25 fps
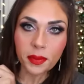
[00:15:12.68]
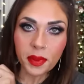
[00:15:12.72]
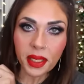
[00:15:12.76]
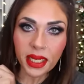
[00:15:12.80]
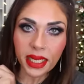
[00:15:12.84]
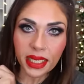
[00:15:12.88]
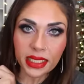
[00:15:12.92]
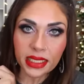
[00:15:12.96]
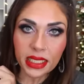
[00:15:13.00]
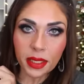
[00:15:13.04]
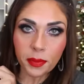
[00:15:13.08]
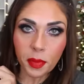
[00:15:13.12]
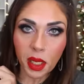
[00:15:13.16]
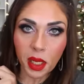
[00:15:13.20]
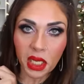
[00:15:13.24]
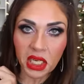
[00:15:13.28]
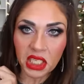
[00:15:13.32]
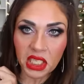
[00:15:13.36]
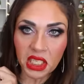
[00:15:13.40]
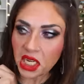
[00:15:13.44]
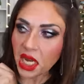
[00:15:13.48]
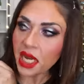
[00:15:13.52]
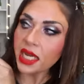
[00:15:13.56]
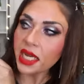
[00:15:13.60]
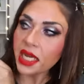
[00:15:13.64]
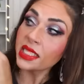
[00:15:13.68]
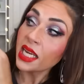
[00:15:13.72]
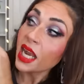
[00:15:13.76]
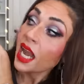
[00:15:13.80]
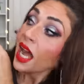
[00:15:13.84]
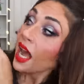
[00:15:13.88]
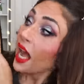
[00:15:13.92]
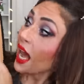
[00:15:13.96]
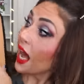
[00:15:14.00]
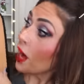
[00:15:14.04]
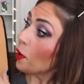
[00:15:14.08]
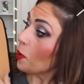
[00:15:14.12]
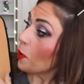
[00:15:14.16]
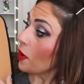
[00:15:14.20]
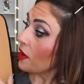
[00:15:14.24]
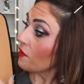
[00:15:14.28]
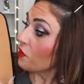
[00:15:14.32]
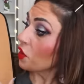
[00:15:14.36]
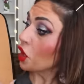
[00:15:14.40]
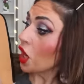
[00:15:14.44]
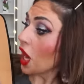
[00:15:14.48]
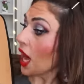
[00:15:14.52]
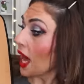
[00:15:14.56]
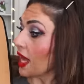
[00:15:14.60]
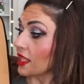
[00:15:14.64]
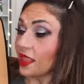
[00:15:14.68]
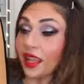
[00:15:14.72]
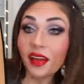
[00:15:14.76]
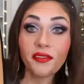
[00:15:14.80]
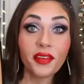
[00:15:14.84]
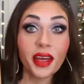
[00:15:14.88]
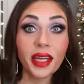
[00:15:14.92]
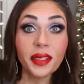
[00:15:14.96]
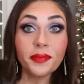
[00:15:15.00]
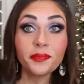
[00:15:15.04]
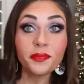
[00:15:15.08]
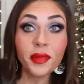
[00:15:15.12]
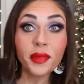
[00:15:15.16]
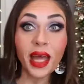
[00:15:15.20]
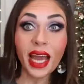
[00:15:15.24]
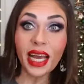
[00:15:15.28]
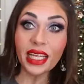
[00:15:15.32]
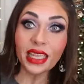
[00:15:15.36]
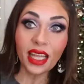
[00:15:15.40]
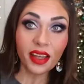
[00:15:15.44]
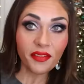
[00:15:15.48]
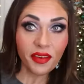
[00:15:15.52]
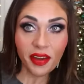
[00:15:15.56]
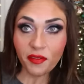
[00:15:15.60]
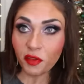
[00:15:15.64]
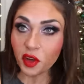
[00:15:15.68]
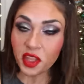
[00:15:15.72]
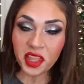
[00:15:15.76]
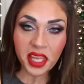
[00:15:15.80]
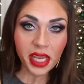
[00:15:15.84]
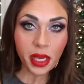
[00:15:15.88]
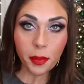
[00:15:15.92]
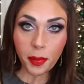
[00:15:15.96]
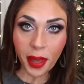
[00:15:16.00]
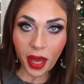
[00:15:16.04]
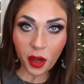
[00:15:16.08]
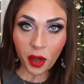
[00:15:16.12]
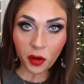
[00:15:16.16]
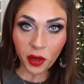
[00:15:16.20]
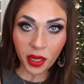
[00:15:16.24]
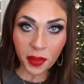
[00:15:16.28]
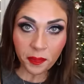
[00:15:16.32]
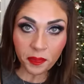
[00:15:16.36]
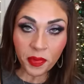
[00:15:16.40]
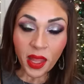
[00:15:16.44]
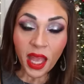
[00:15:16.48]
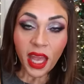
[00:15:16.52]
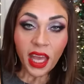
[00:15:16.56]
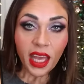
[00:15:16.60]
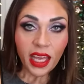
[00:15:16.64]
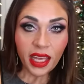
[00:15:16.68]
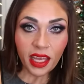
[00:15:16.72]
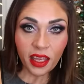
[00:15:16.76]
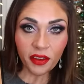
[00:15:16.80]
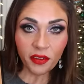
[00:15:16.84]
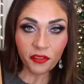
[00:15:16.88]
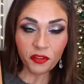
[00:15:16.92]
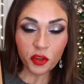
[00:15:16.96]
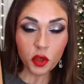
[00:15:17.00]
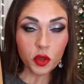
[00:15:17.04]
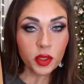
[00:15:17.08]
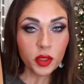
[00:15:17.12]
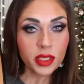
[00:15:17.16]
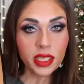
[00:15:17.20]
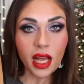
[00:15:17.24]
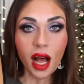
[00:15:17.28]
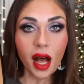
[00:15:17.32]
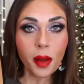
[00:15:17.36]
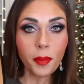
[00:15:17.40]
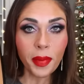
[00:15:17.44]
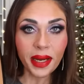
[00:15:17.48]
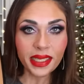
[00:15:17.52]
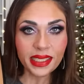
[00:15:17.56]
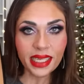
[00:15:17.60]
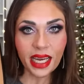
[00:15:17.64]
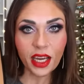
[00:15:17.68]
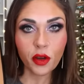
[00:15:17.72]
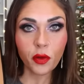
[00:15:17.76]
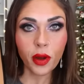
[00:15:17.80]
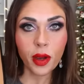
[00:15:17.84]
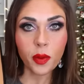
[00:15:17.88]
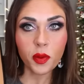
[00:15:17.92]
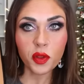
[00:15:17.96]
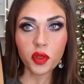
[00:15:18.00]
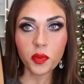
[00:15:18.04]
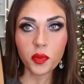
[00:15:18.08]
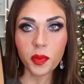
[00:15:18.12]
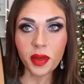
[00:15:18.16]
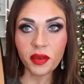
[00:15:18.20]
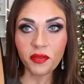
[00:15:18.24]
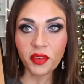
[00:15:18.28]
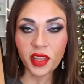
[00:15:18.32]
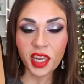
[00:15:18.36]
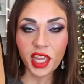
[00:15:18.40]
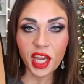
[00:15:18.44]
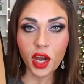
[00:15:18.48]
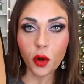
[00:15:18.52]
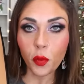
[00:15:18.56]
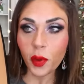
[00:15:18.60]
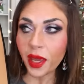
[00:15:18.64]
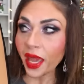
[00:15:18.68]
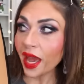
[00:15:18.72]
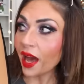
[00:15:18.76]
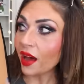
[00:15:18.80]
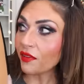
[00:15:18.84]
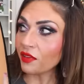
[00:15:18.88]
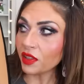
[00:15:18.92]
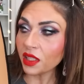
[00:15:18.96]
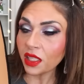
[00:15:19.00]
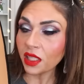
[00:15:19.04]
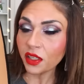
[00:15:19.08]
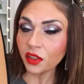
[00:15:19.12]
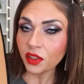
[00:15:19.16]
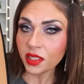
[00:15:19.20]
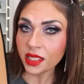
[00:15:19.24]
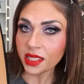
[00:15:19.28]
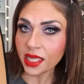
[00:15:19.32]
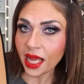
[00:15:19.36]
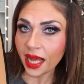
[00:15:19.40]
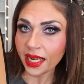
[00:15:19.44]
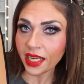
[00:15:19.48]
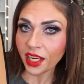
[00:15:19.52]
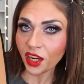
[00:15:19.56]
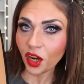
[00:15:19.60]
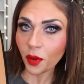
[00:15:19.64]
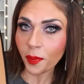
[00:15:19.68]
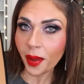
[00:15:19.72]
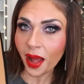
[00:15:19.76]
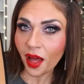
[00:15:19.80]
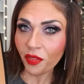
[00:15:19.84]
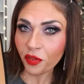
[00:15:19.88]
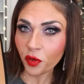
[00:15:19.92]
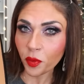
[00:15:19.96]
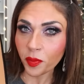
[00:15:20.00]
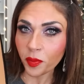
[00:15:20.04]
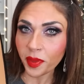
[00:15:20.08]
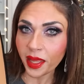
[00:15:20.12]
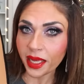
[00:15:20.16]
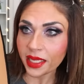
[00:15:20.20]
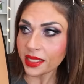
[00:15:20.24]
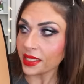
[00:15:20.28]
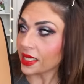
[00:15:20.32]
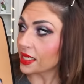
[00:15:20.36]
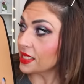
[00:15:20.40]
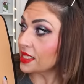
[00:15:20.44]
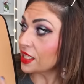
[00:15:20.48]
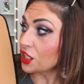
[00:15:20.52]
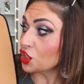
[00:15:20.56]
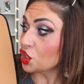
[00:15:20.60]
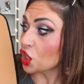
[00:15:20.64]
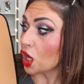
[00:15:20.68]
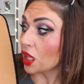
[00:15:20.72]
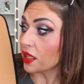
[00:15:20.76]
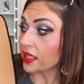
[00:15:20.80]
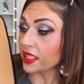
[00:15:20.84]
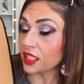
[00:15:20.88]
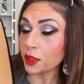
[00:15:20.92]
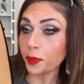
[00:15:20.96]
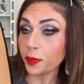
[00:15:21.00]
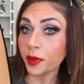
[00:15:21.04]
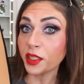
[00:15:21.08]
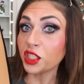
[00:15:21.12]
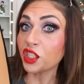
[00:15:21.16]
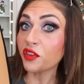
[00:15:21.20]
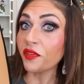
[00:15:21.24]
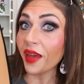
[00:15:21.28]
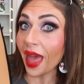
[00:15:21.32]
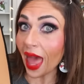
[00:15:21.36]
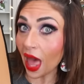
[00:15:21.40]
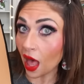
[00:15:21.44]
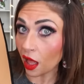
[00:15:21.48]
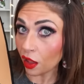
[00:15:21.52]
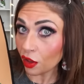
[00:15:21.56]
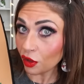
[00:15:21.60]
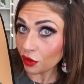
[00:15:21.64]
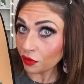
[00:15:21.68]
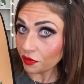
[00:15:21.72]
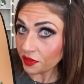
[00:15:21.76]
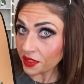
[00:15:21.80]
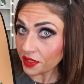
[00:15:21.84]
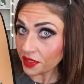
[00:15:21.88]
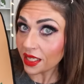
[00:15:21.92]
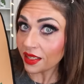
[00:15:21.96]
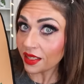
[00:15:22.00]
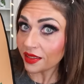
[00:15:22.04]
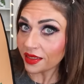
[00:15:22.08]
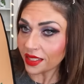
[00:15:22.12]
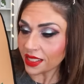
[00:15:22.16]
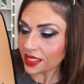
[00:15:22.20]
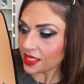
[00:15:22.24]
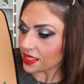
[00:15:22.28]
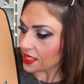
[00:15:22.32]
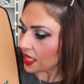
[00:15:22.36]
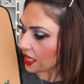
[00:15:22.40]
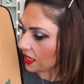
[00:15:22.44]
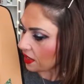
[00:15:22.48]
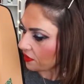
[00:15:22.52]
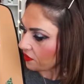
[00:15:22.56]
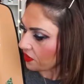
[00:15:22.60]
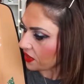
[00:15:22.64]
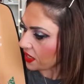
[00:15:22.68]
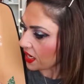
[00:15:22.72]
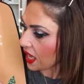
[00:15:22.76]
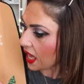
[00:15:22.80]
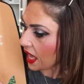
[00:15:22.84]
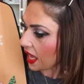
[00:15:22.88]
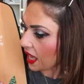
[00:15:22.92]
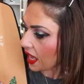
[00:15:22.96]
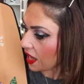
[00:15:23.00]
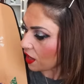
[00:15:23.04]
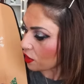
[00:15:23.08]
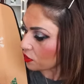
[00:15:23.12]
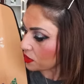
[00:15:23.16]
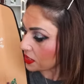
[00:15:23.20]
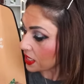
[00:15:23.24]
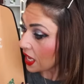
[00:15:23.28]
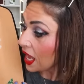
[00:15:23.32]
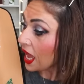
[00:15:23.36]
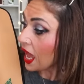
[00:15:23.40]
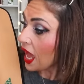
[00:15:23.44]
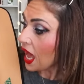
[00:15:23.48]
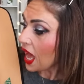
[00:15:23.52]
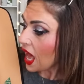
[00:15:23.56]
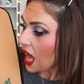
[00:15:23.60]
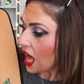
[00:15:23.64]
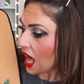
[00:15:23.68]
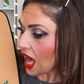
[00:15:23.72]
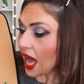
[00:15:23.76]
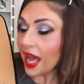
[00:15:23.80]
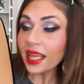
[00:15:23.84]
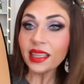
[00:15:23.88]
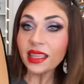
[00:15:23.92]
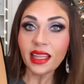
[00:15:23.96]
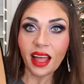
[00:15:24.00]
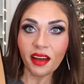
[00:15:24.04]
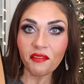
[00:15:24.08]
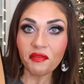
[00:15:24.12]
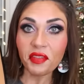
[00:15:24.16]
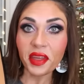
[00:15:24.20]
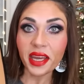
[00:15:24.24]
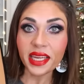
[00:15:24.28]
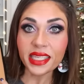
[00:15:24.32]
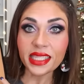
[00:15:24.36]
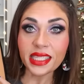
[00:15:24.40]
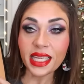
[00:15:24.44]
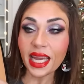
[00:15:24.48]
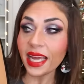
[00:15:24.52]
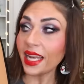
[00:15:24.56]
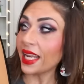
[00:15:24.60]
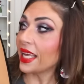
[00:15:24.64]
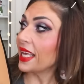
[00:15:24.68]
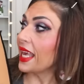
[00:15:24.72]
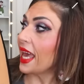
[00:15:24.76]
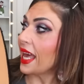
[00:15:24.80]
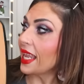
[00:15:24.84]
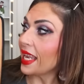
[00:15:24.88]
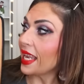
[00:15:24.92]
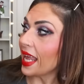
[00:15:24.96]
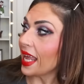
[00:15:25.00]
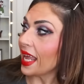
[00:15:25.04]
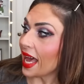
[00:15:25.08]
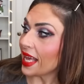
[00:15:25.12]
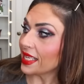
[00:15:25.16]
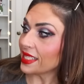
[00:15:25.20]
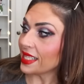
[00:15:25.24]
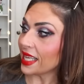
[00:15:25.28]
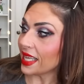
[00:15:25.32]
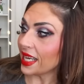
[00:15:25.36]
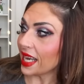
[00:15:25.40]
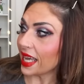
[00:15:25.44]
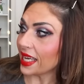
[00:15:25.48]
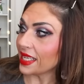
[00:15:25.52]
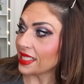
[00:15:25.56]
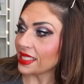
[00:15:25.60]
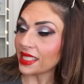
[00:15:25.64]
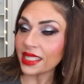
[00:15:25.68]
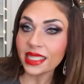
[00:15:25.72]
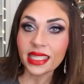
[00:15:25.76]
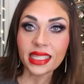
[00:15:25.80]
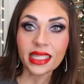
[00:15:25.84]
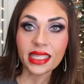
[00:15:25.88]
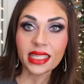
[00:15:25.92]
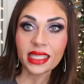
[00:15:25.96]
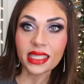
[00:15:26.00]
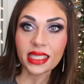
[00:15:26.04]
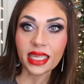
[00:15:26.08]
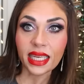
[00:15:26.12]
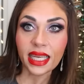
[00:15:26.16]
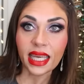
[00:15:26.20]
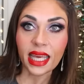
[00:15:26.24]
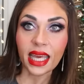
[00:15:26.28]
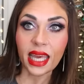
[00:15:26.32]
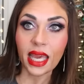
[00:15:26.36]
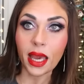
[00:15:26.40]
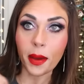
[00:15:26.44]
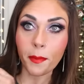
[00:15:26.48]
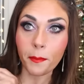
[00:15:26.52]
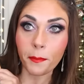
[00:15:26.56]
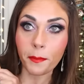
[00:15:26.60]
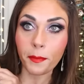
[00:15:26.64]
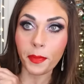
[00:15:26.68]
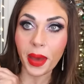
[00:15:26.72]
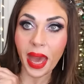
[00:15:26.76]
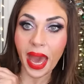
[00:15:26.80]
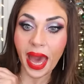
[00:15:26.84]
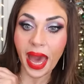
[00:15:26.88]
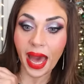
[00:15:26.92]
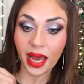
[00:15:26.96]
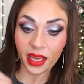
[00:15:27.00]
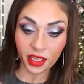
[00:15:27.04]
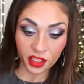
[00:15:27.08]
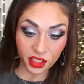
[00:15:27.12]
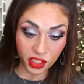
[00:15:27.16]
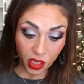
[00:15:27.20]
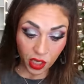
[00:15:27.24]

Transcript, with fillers: I'm gonna get demonetized. However, I love it. I love everything about it. If you saw my Decorate With Me video, we have a little sign in our bathroom that says the jolliest bunch of elves this side of the nut house. I love this. And again, it has that nice sticky back.